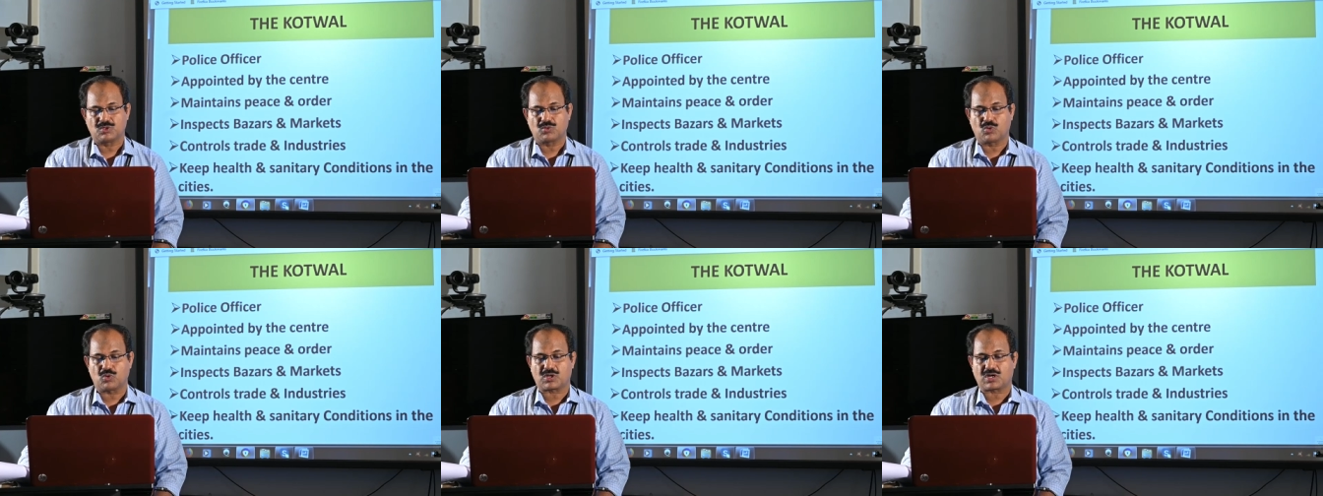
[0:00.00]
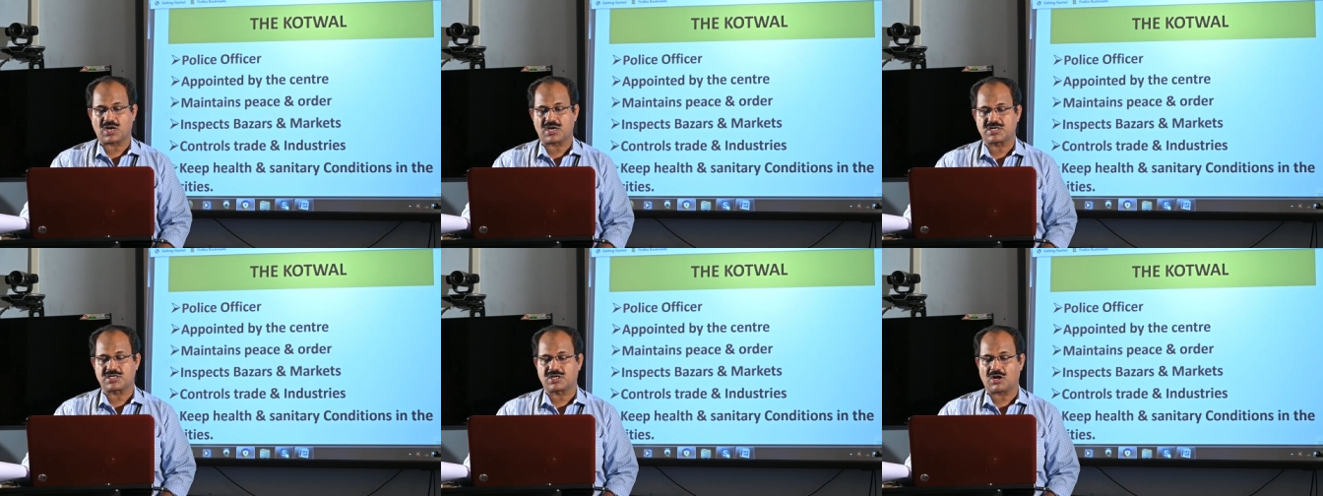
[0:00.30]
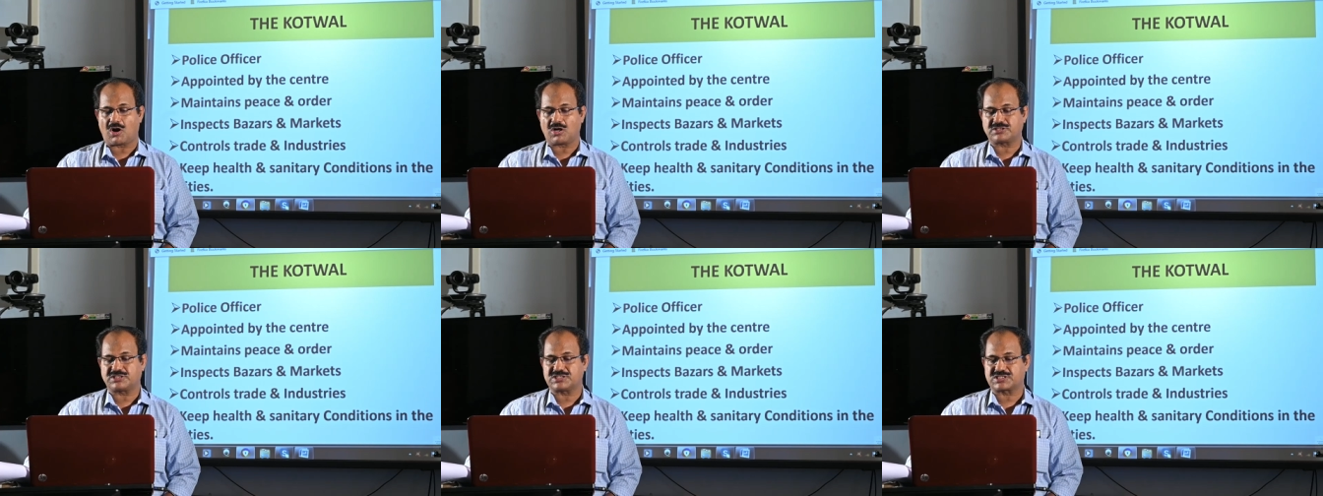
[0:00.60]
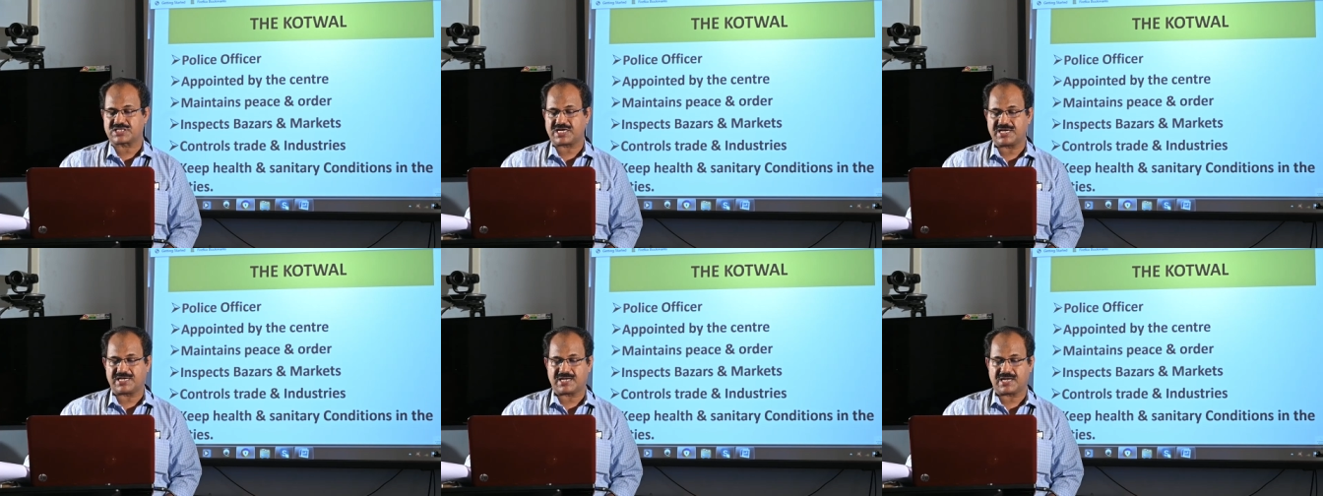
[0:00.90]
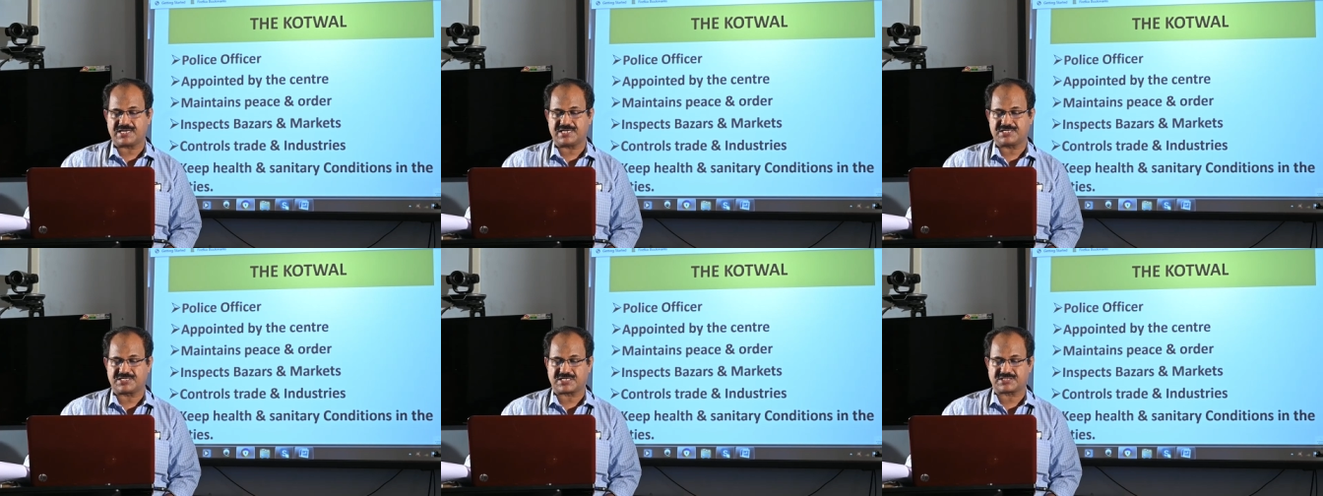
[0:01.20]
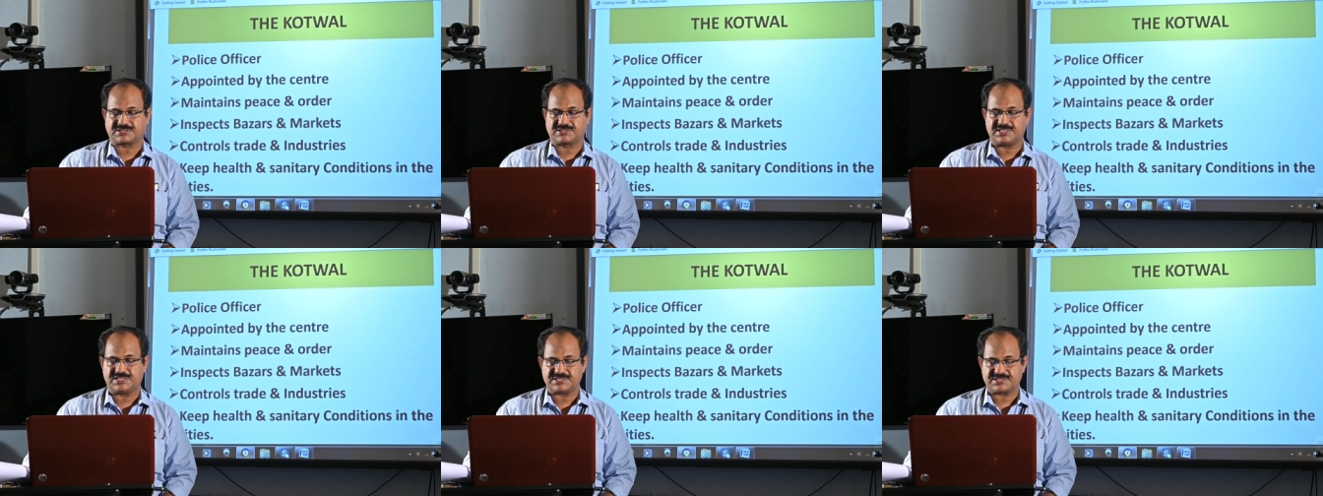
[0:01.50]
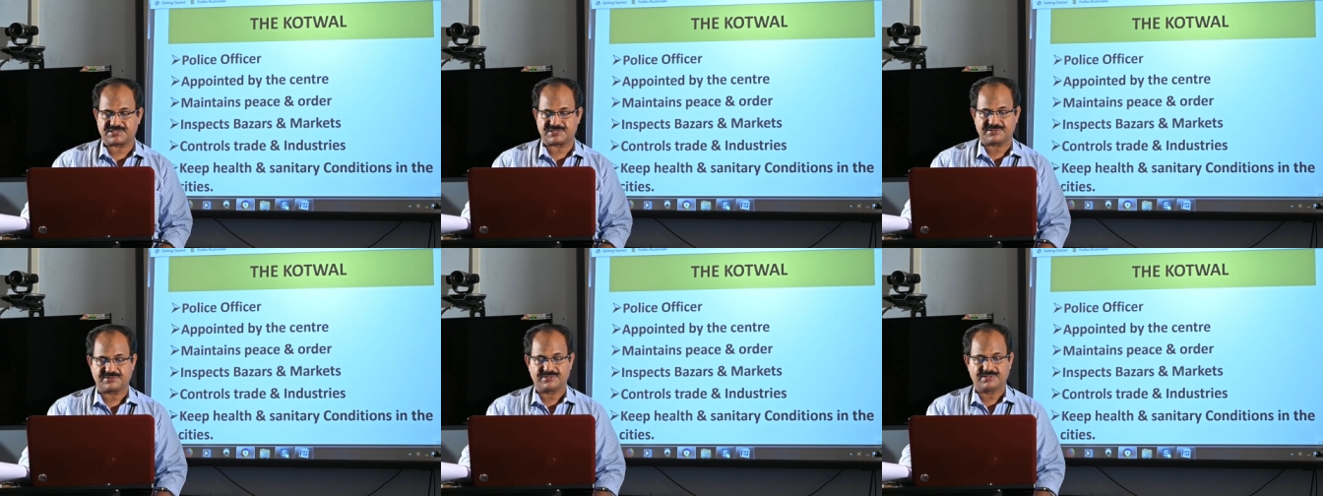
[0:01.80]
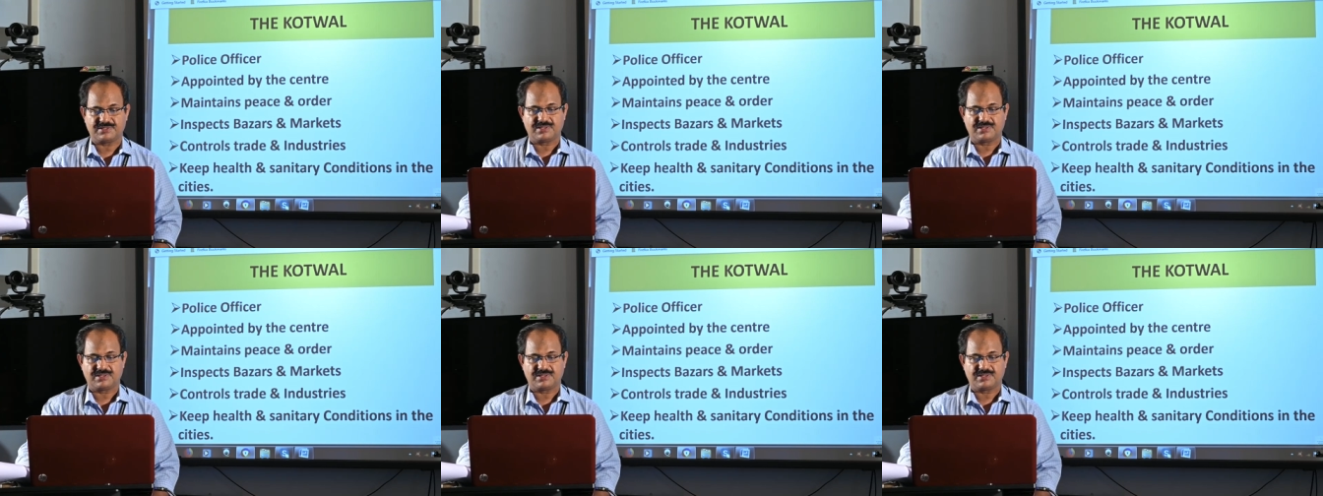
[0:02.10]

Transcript: who control the trade and industries,